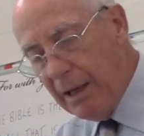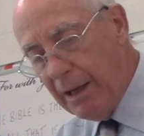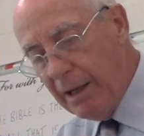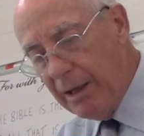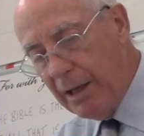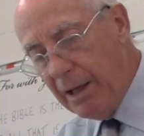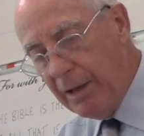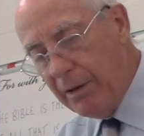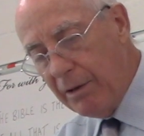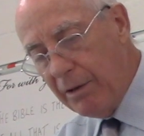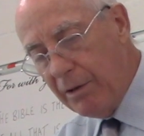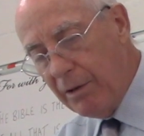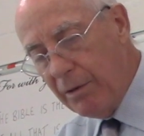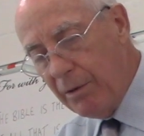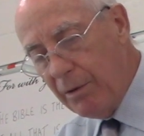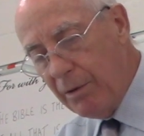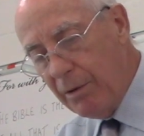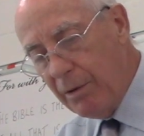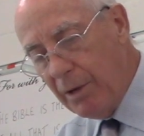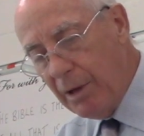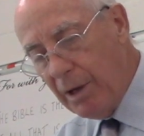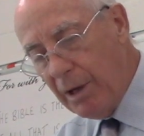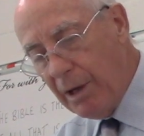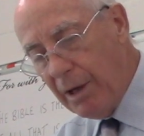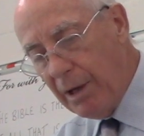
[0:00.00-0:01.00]
neither
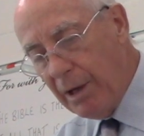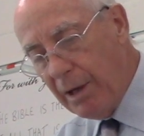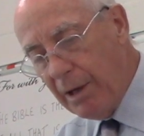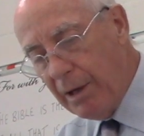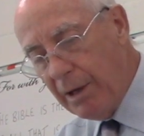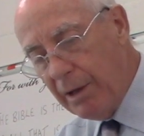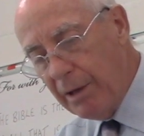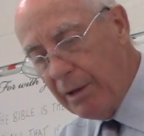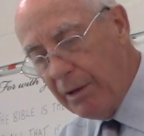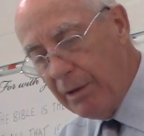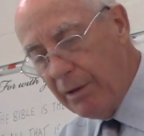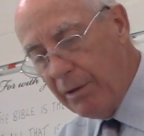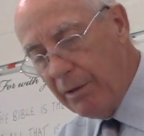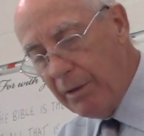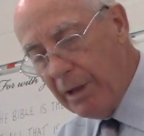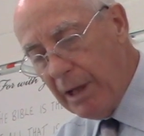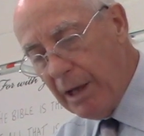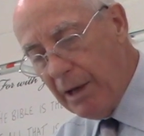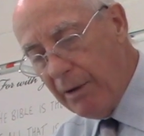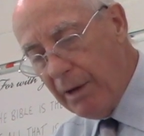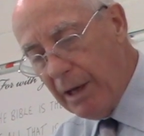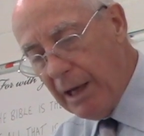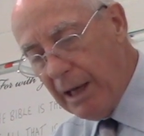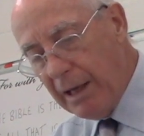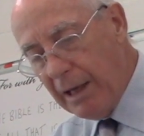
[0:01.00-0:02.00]
do
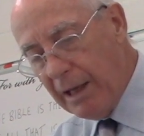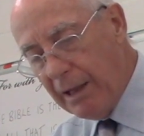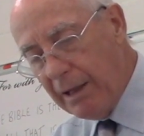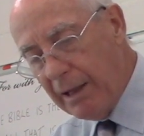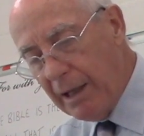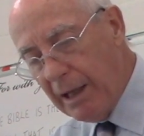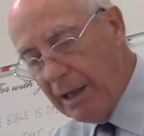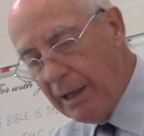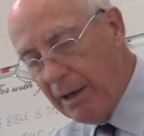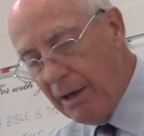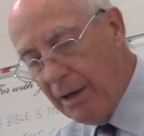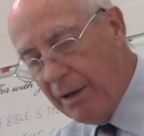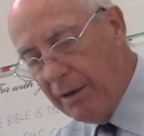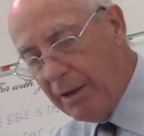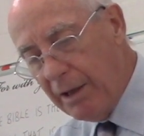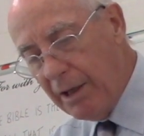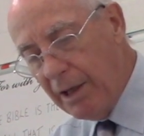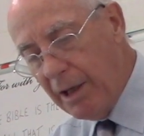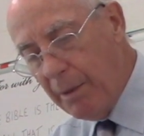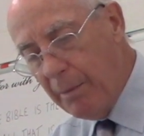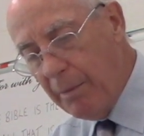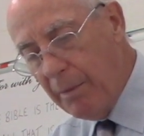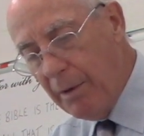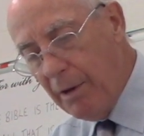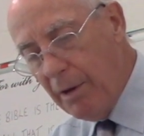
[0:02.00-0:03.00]
thou anything unto
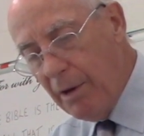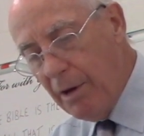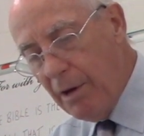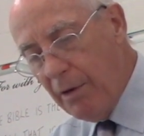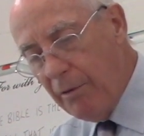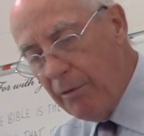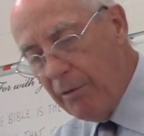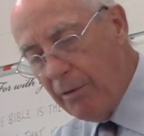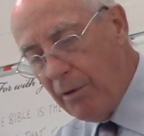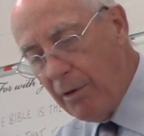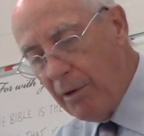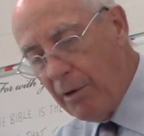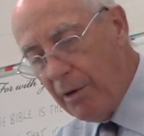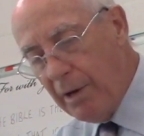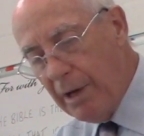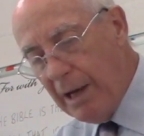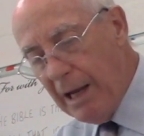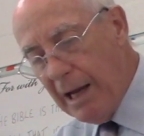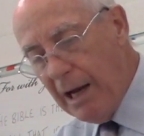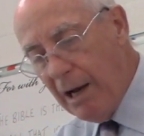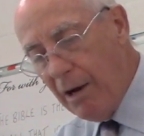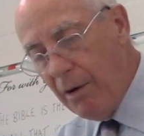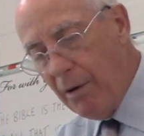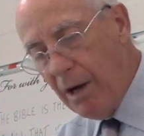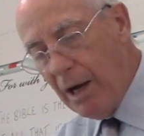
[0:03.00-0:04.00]
him. For
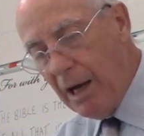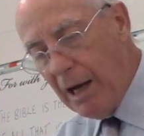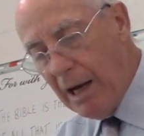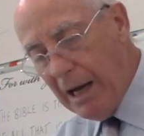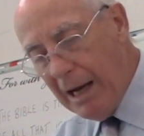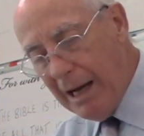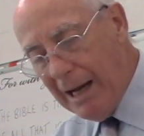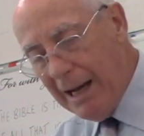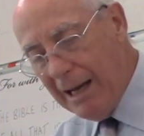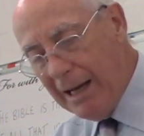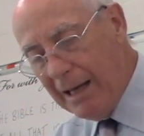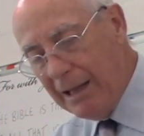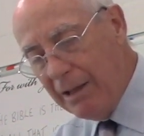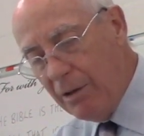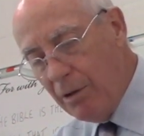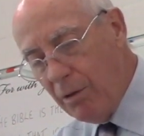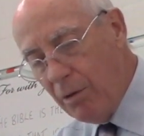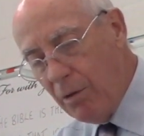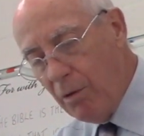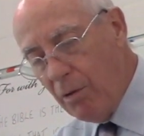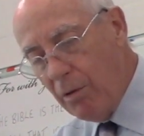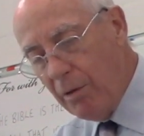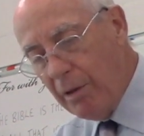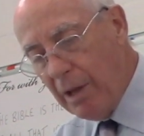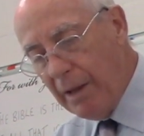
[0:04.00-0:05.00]
now I
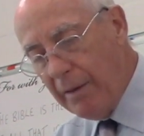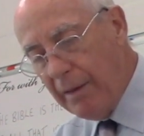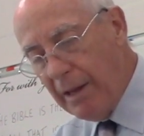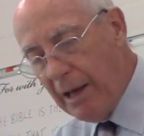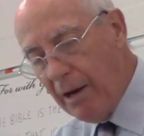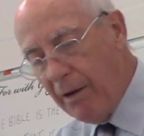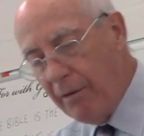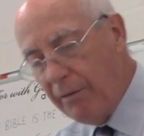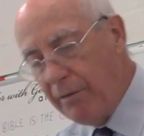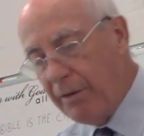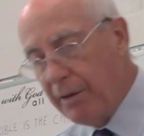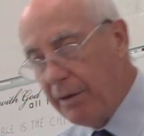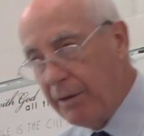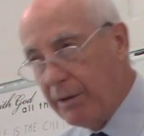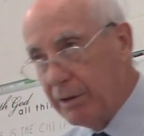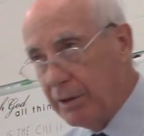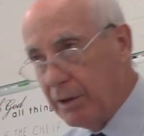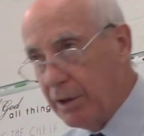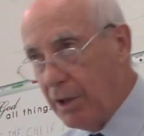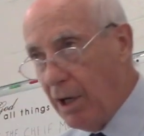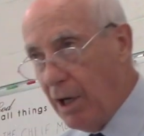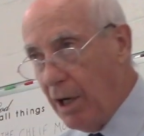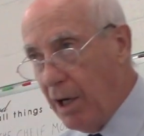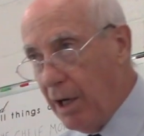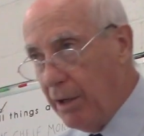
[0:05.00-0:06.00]
know that thou
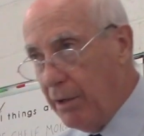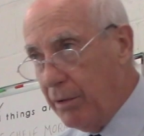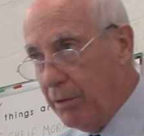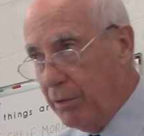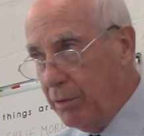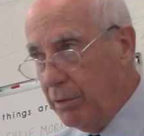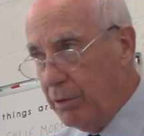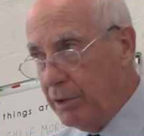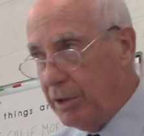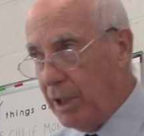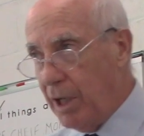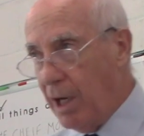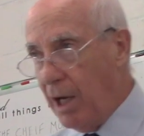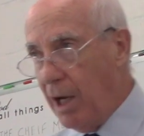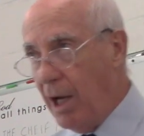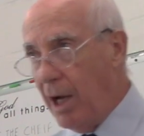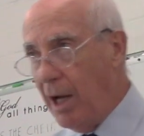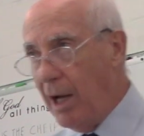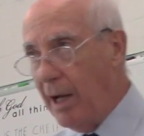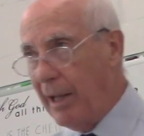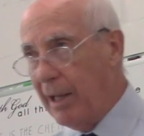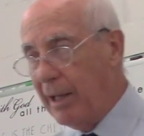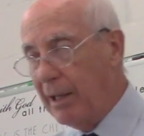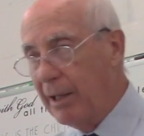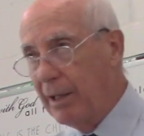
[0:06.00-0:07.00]
fearest God. Who's
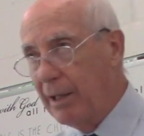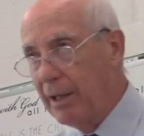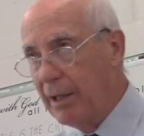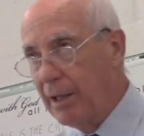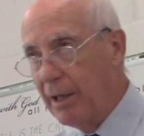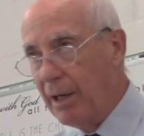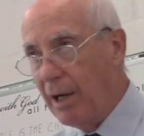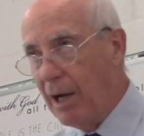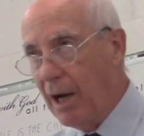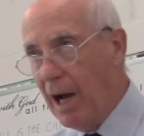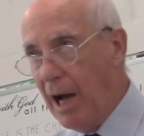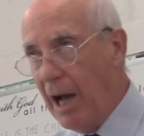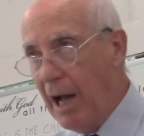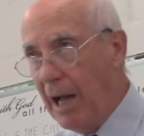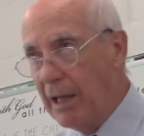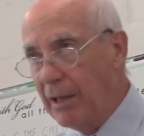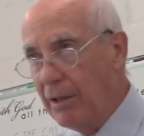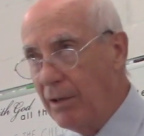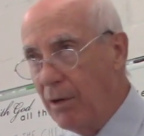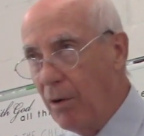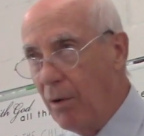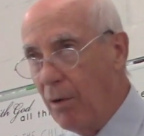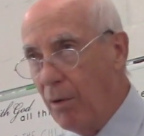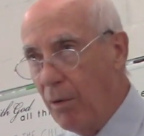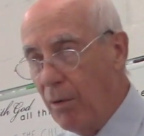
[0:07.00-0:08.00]
I? I
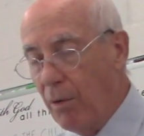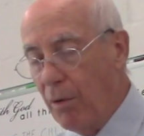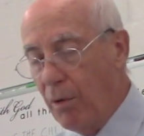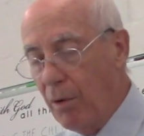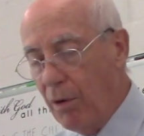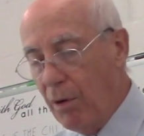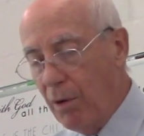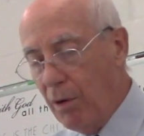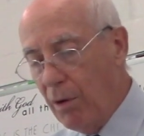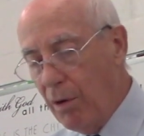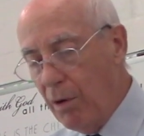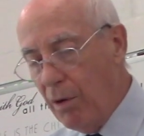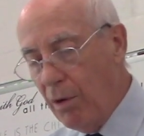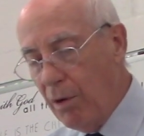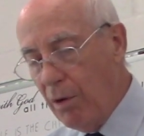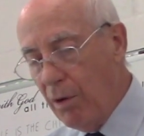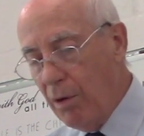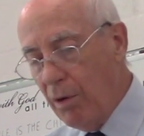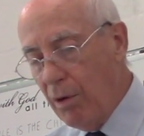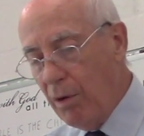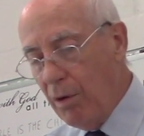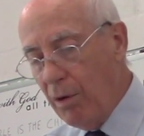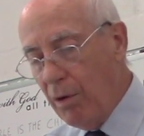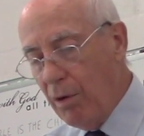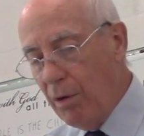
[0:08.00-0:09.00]
know,
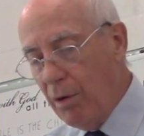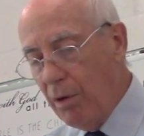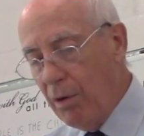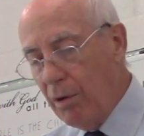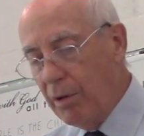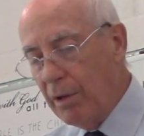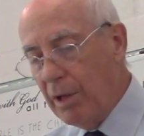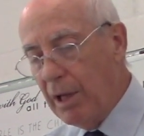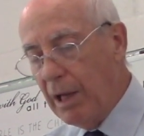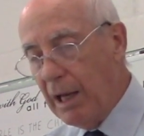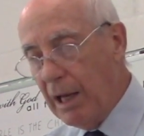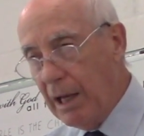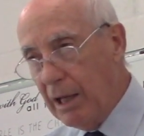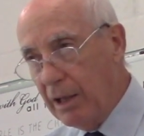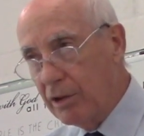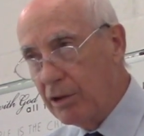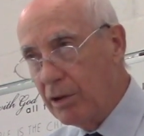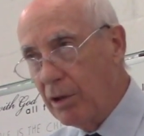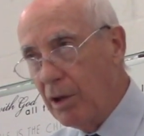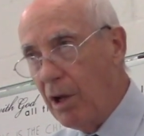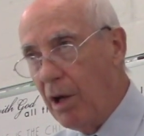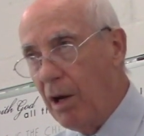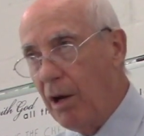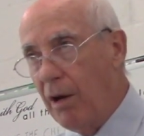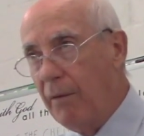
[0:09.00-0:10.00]
the
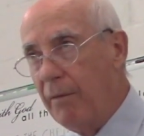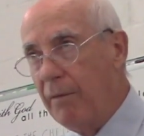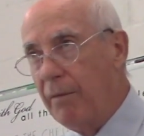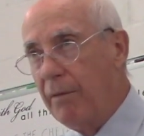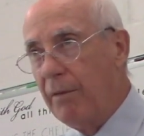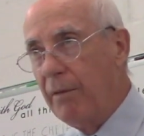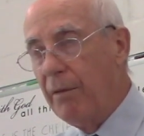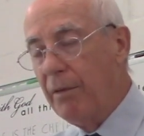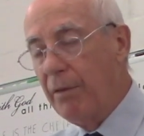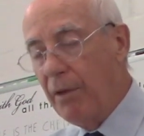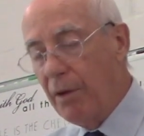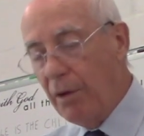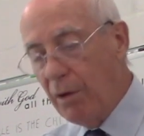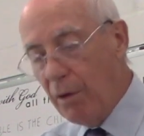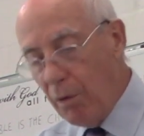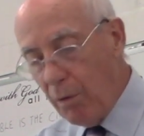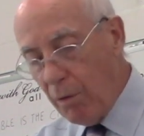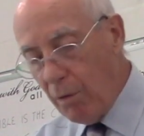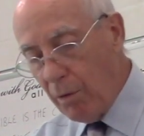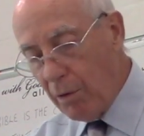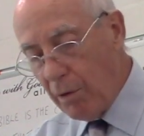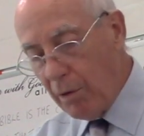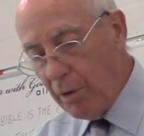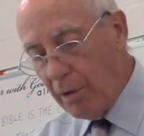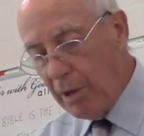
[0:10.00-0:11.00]
angel of the
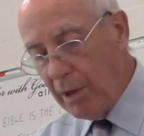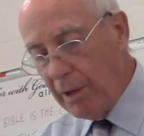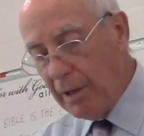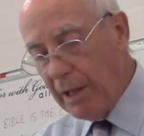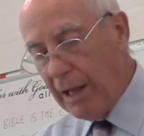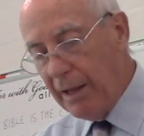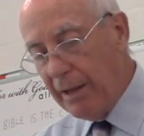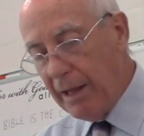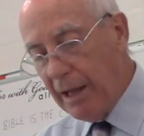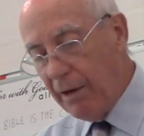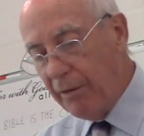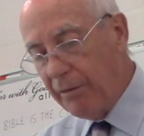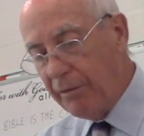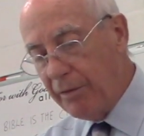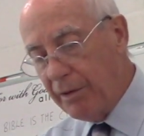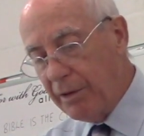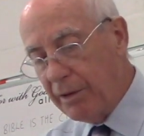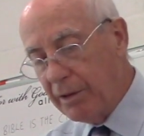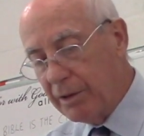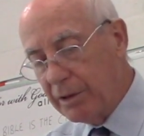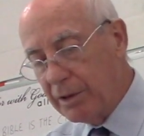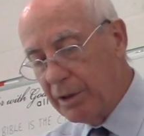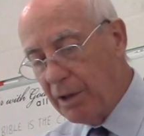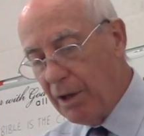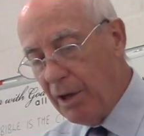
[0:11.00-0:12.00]
Lord, that thou
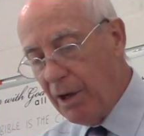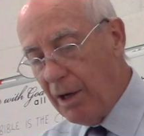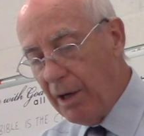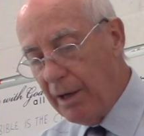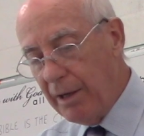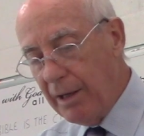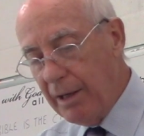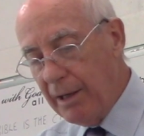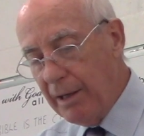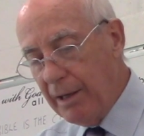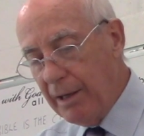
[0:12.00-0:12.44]
fearest God.